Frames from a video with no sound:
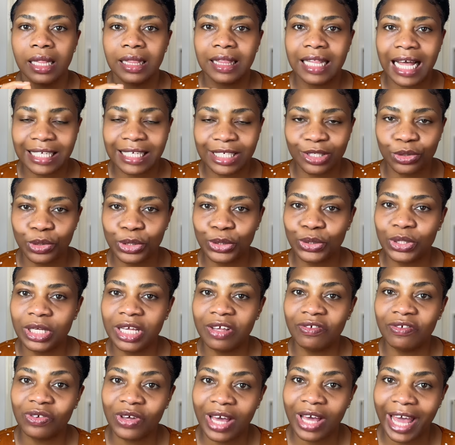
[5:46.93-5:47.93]
That is going to
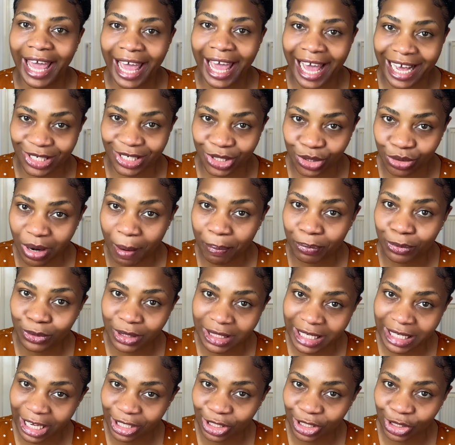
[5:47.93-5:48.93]
give you extra
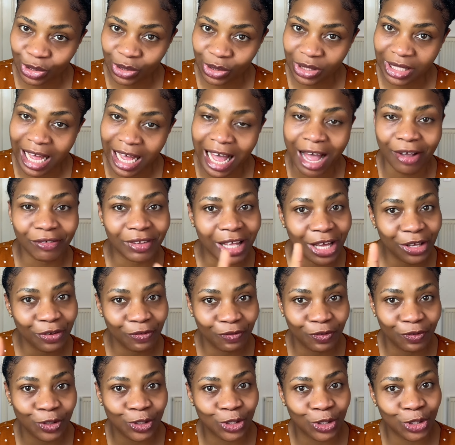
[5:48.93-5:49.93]
protection after
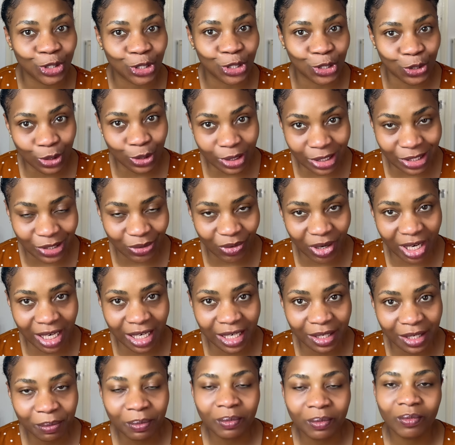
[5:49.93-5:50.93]
you've used your sunscreen